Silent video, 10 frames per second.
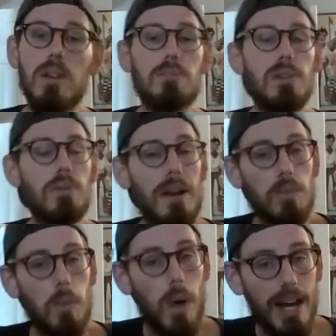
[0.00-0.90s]
But no
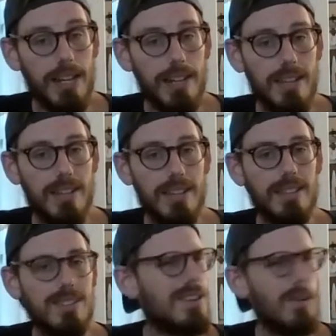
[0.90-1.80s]
matter what,
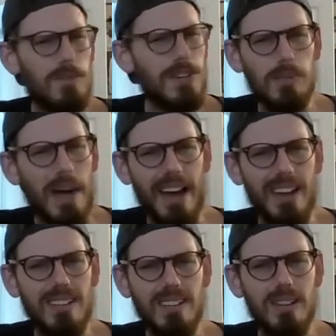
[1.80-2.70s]
don't feel bad.